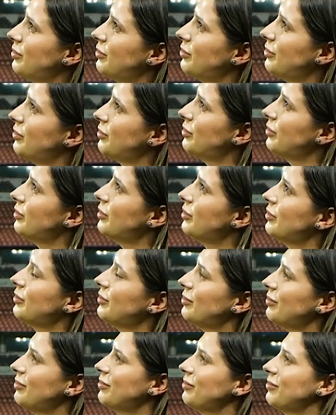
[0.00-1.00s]

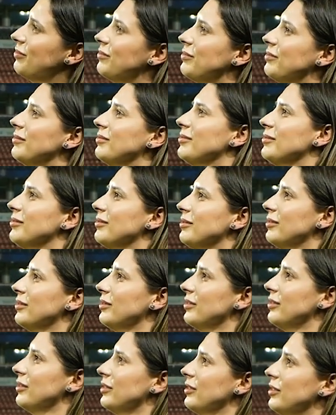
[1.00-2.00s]

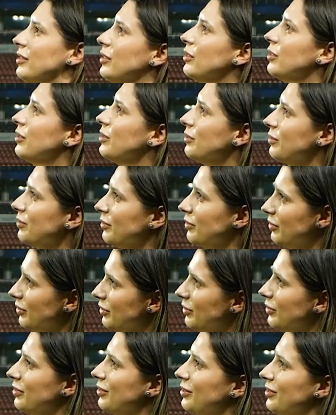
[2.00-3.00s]

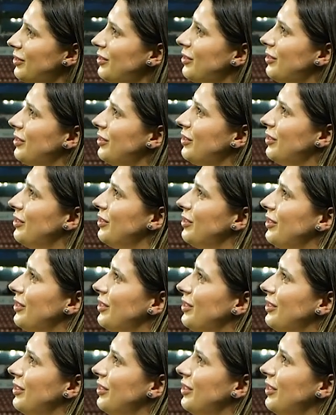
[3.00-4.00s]

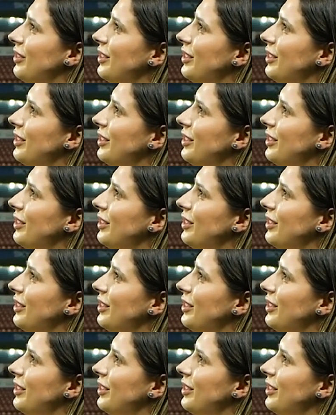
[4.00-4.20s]
This person isn't speaking.